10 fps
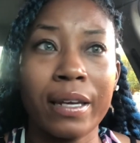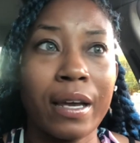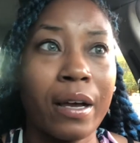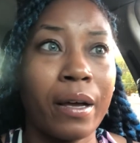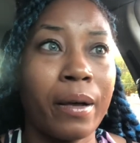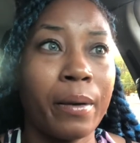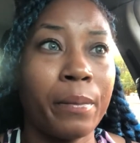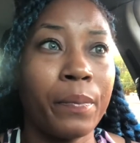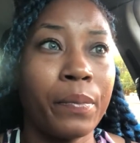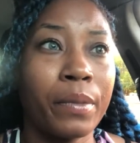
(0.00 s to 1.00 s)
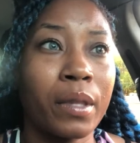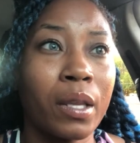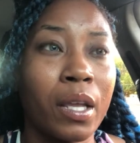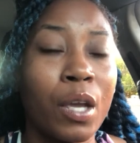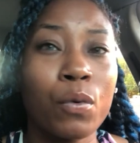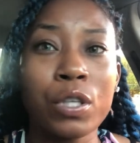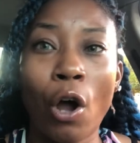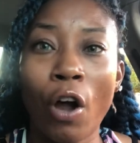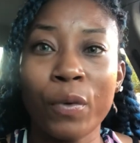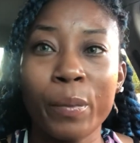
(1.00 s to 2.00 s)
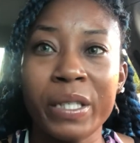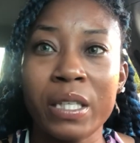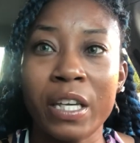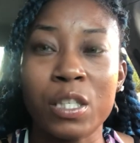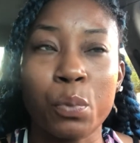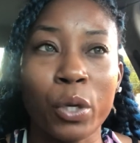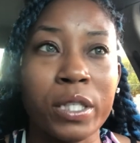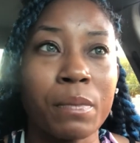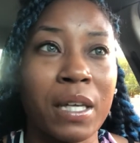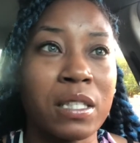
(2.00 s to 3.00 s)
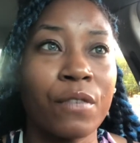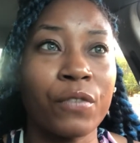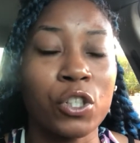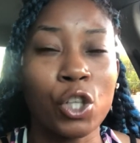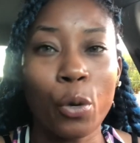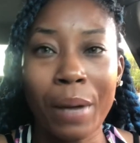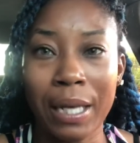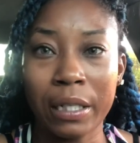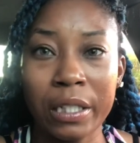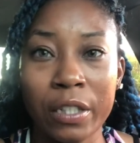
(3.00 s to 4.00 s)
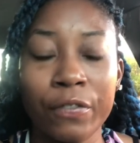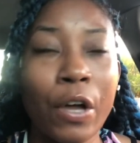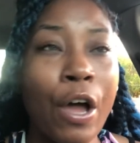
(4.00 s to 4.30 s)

Um, it was hard for me to express myself and show my love